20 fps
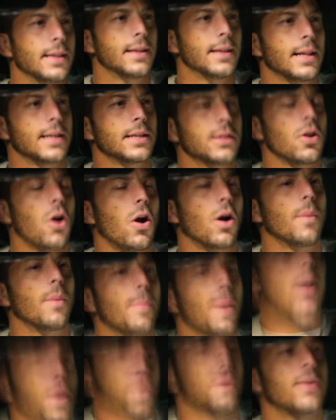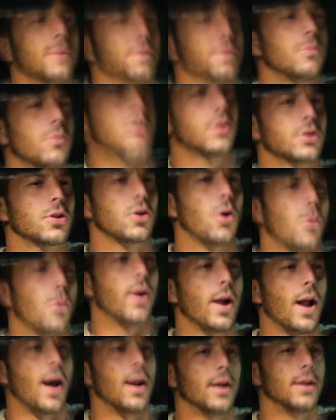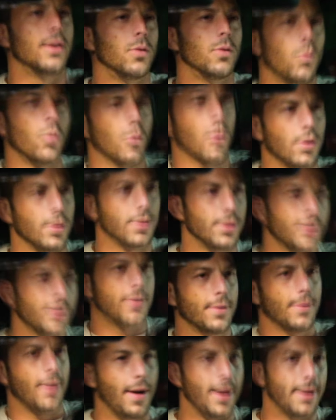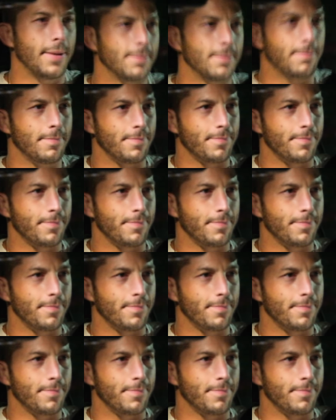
let's talk about what's going on in the world, right?